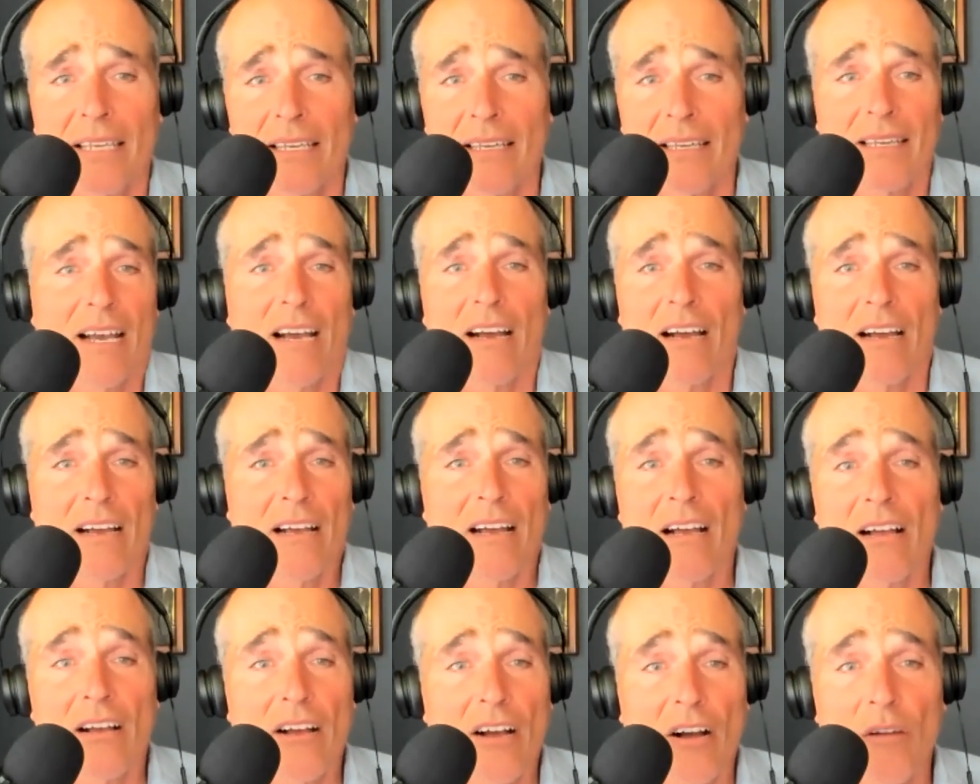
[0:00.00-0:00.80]
It, uh,
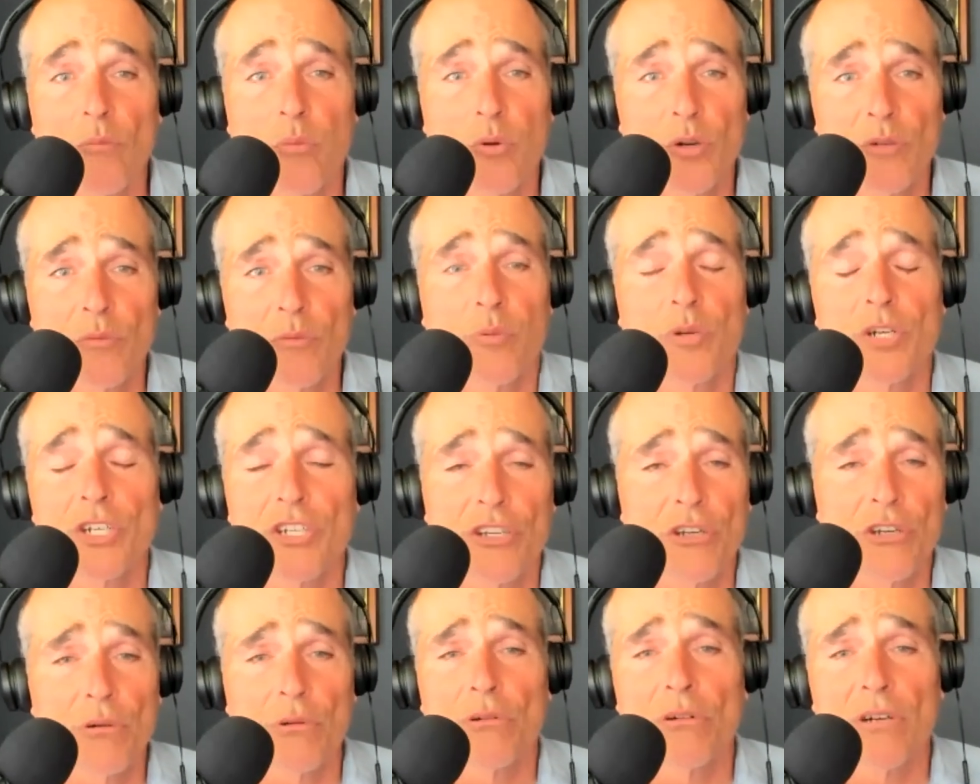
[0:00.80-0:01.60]
uh, uh, would
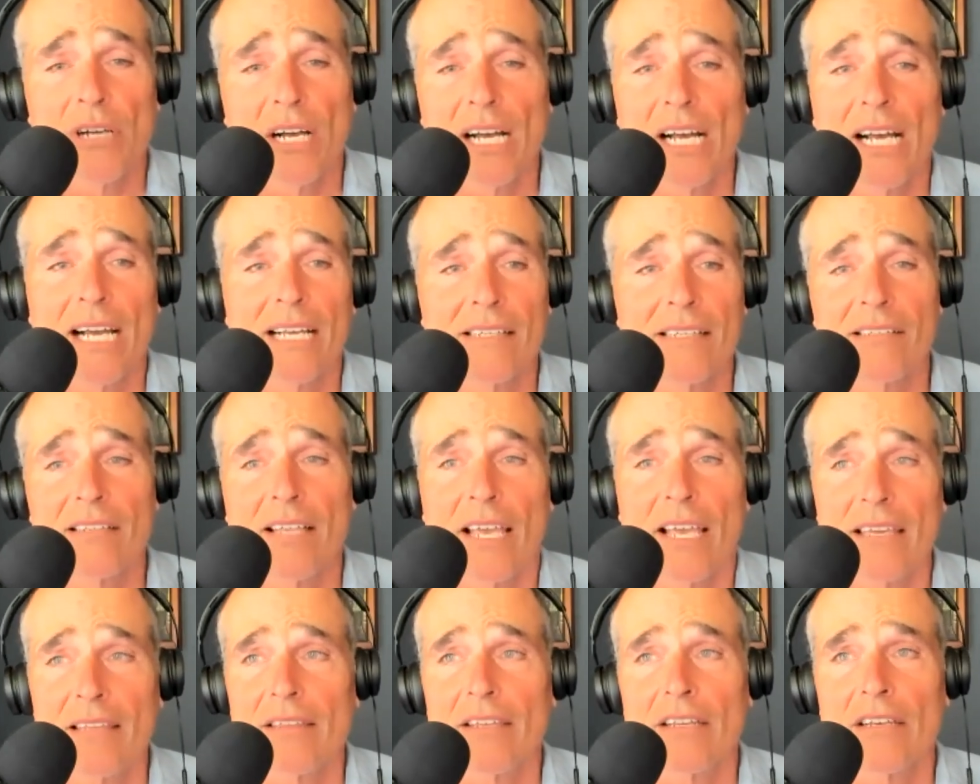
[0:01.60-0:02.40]
would you or I
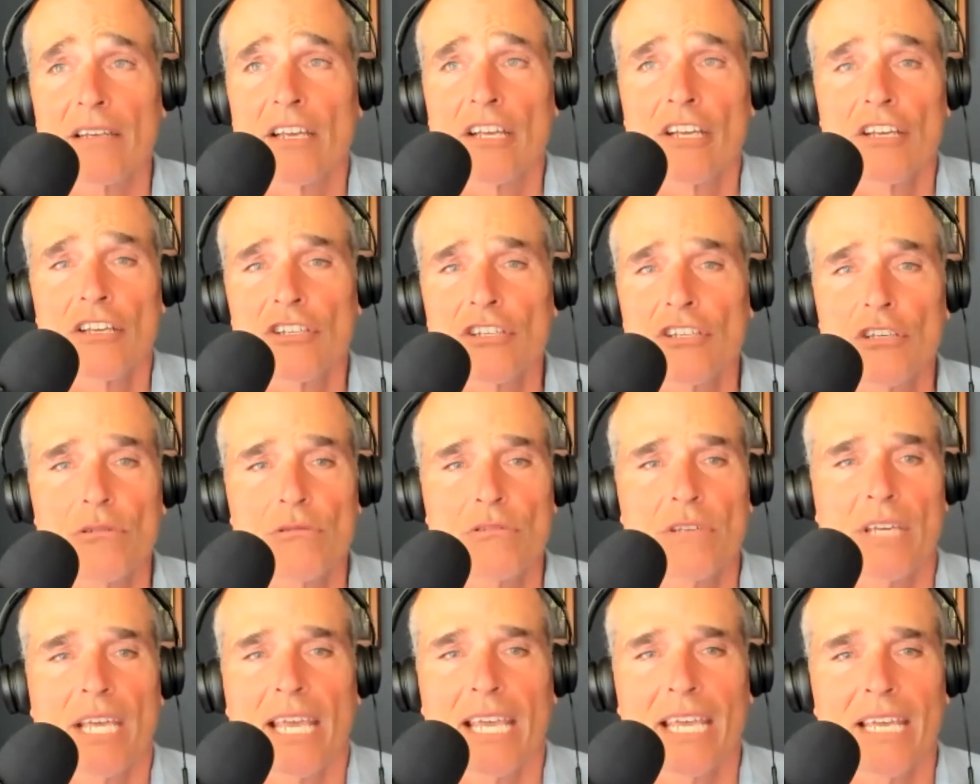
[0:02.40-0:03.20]
say that
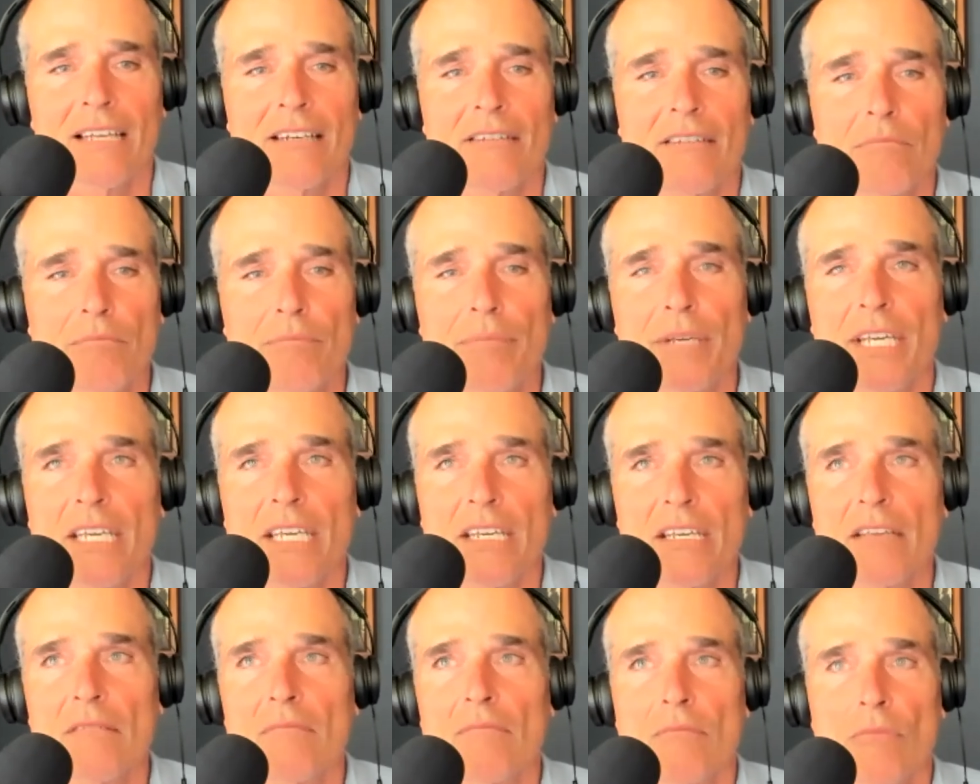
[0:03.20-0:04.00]
you can't
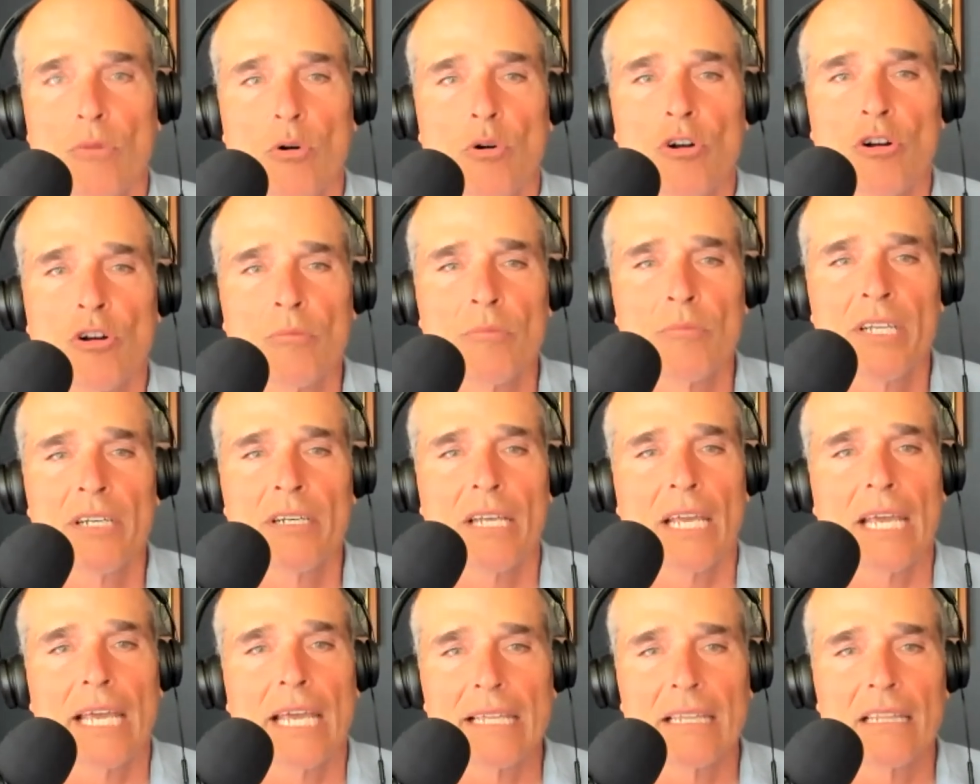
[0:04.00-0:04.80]
be
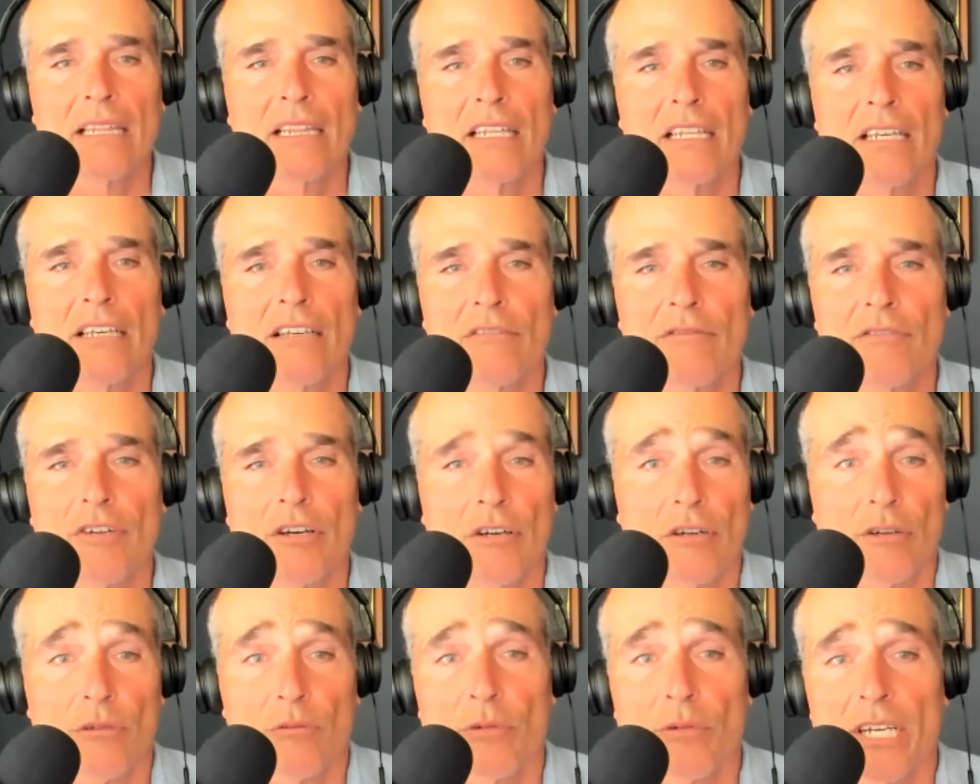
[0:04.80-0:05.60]
Mormon and live
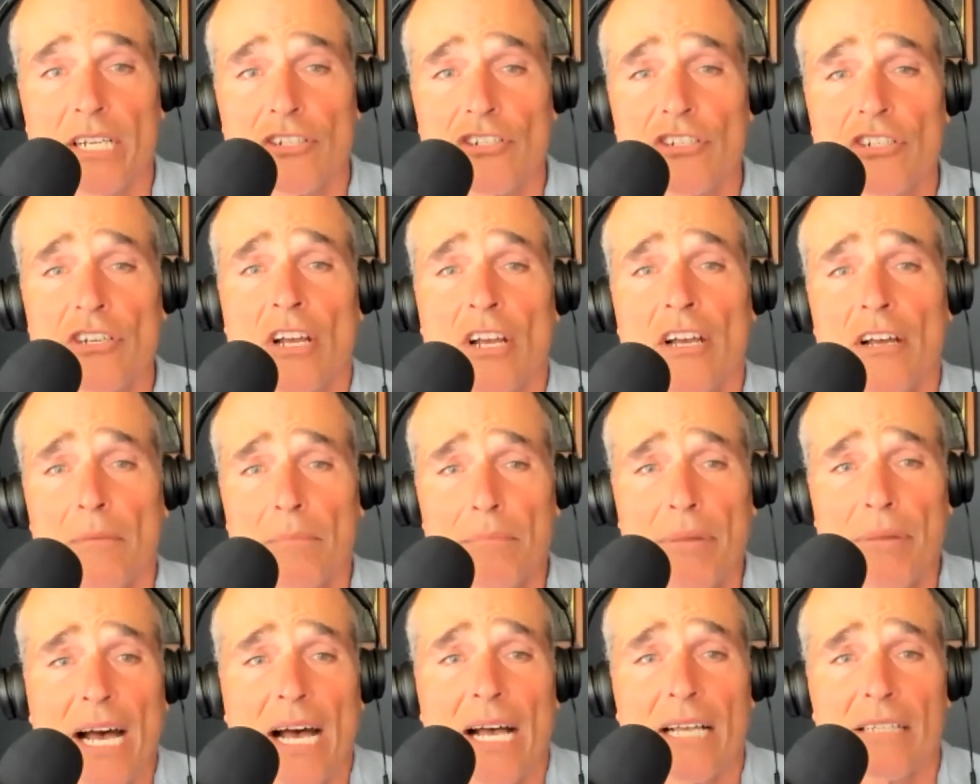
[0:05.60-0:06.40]
a rich,
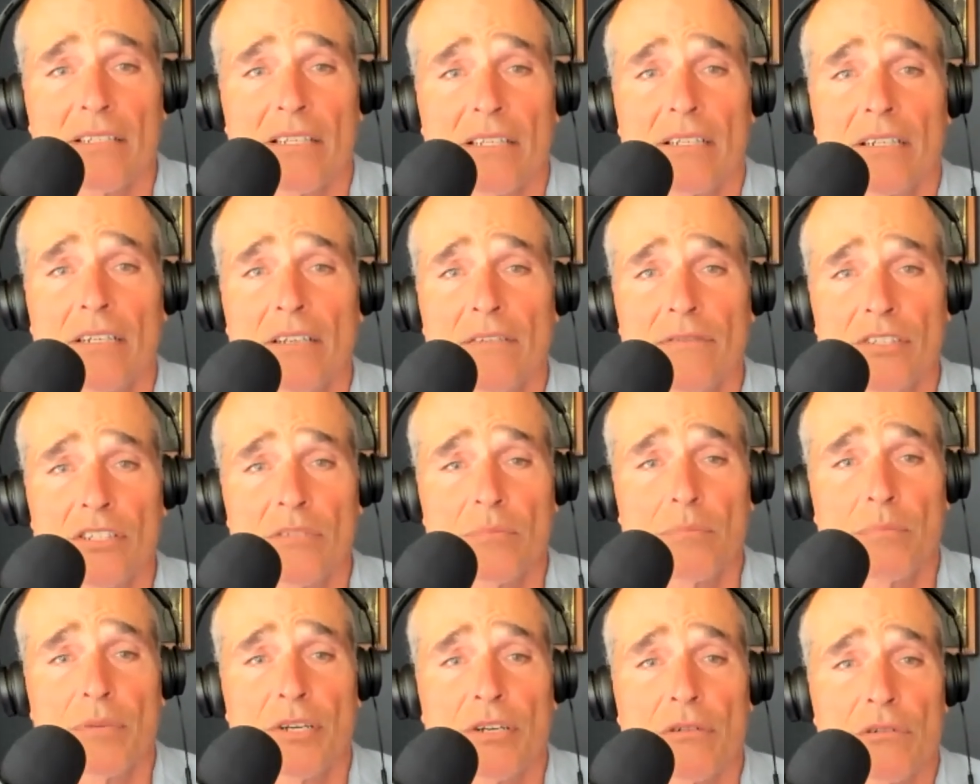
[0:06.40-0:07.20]
positive
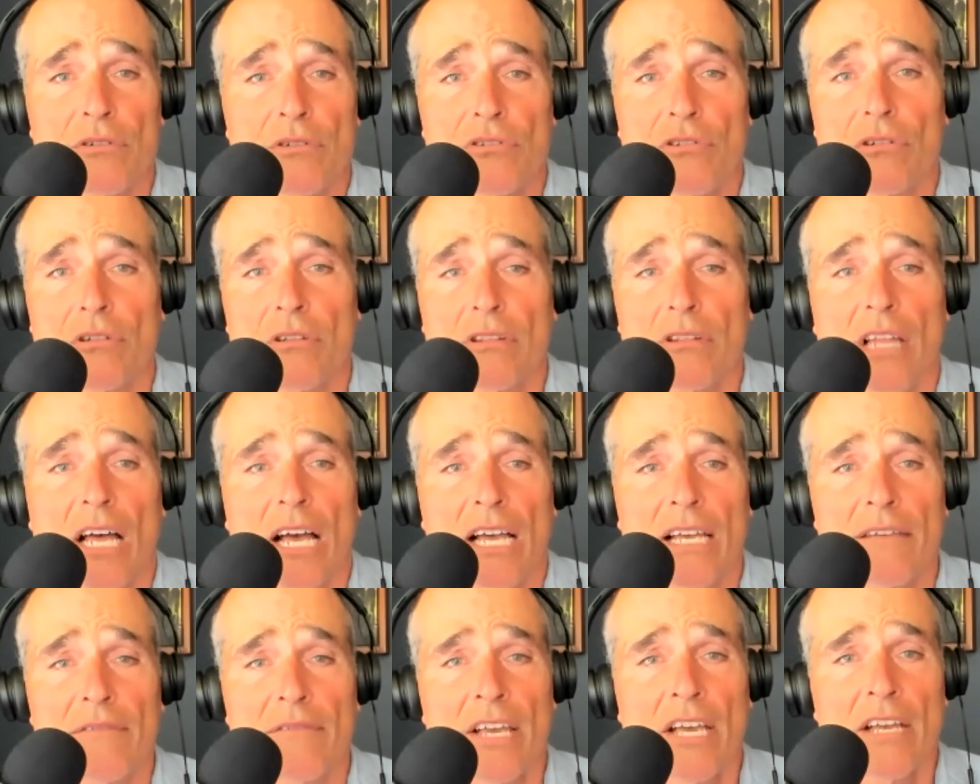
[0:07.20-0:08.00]
spiritual
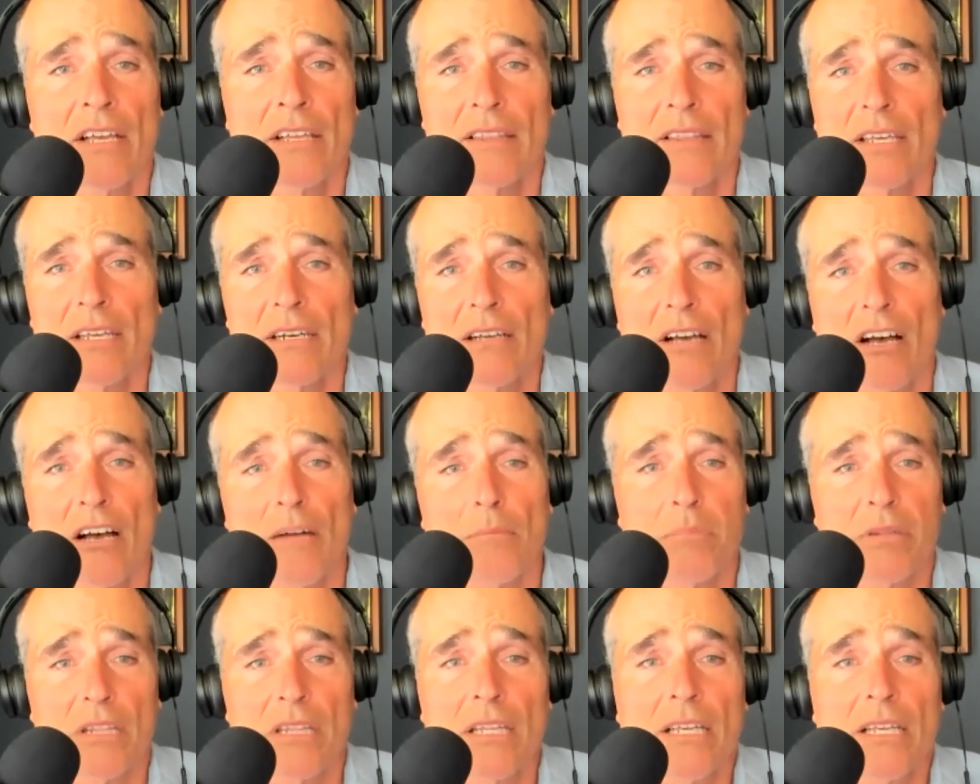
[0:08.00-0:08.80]
life that
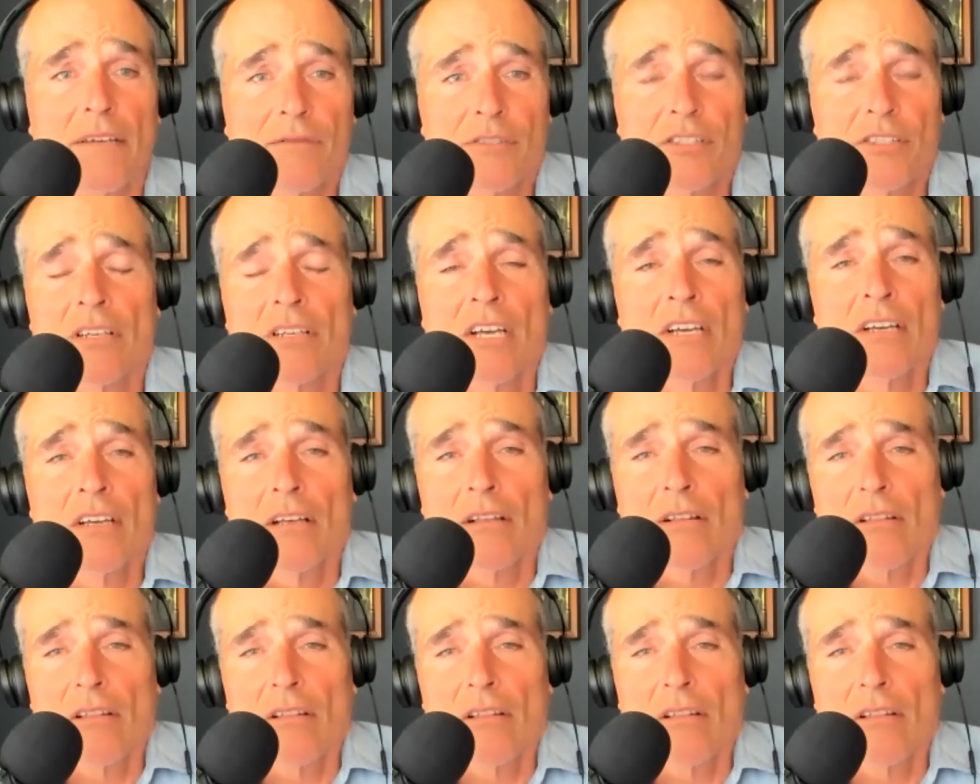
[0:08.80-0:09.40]
uplifts